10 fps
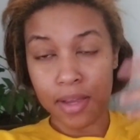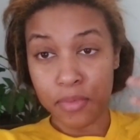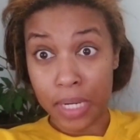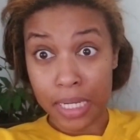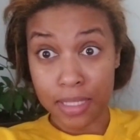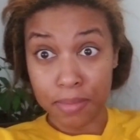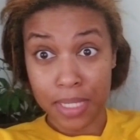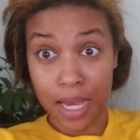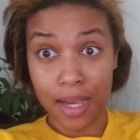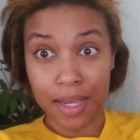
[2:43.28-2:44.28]
When I get some
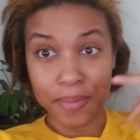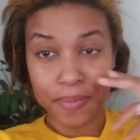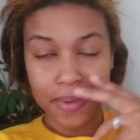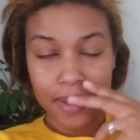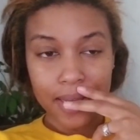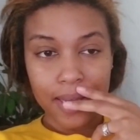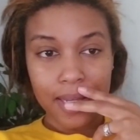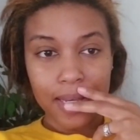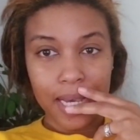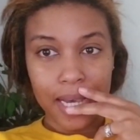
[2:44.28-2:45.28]
time,
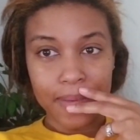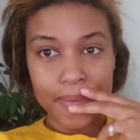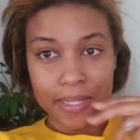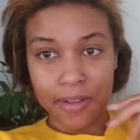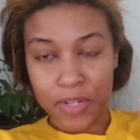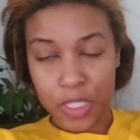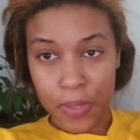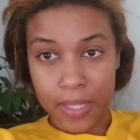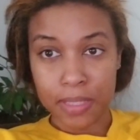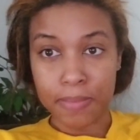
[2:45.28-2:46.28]
after I finish
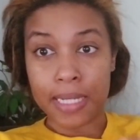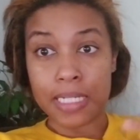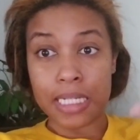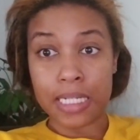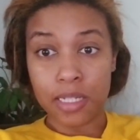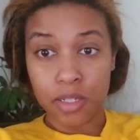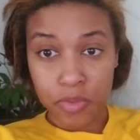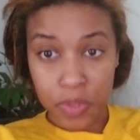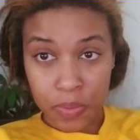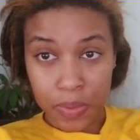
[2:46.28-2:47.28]
writing this magazine
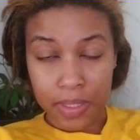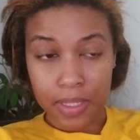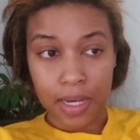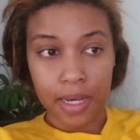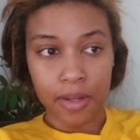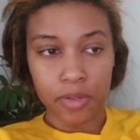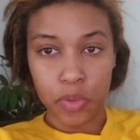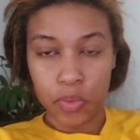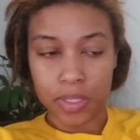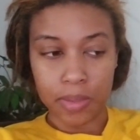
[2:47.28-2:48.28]
interview and
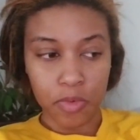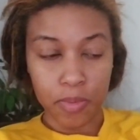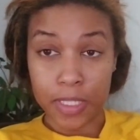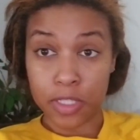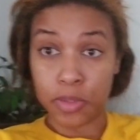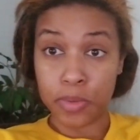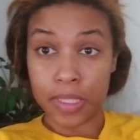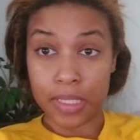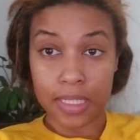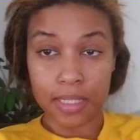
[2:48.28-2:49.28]
doing something with my
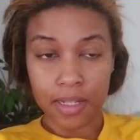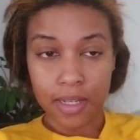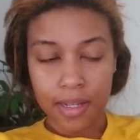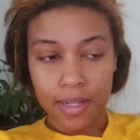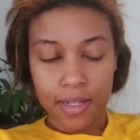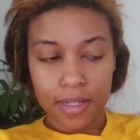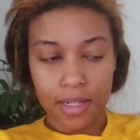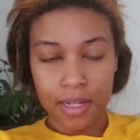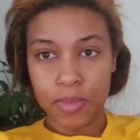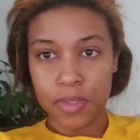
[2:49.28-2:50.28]
students,
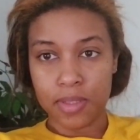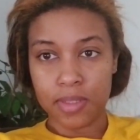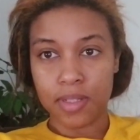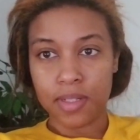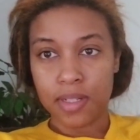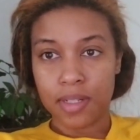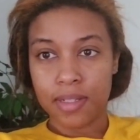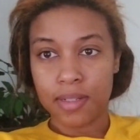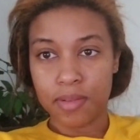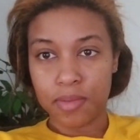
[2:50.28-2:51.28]
then I'm gonna
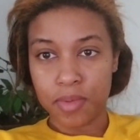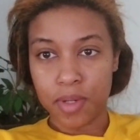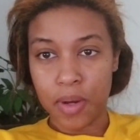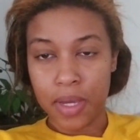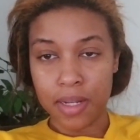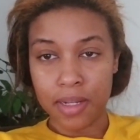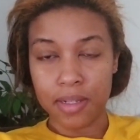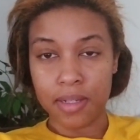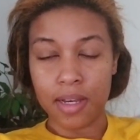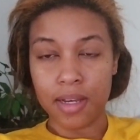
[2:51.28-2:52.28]
go ahead
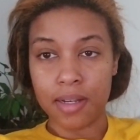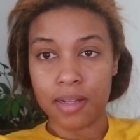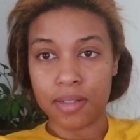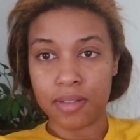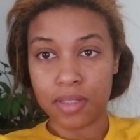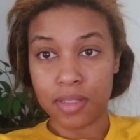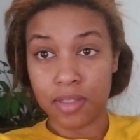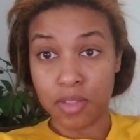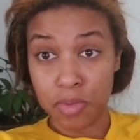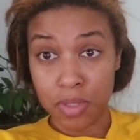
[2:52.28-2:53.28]
and
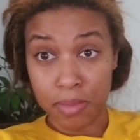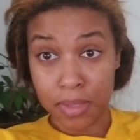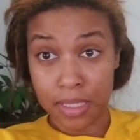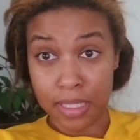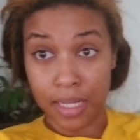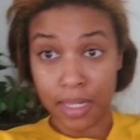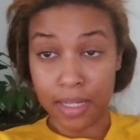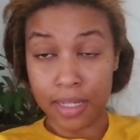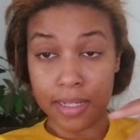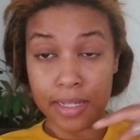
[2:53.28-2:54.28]
do something to this
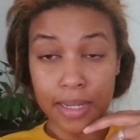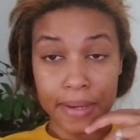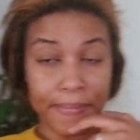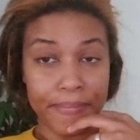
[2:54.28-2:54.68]
head. Yeah.